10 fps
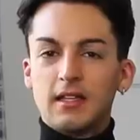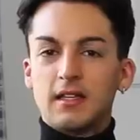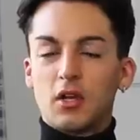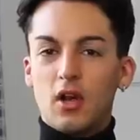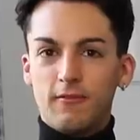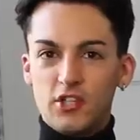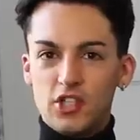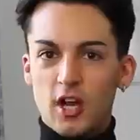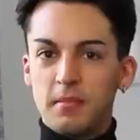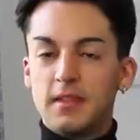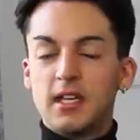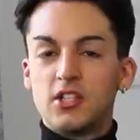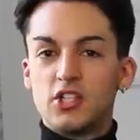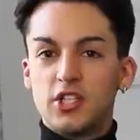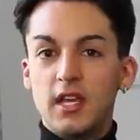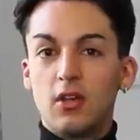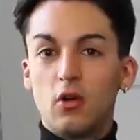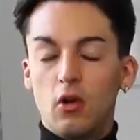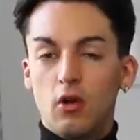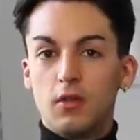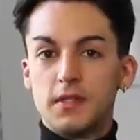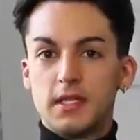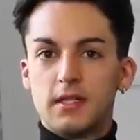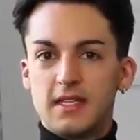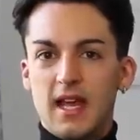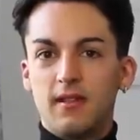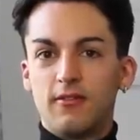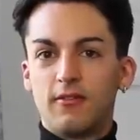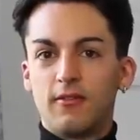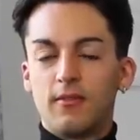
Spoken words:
at a coffee shop that she co-owns herself.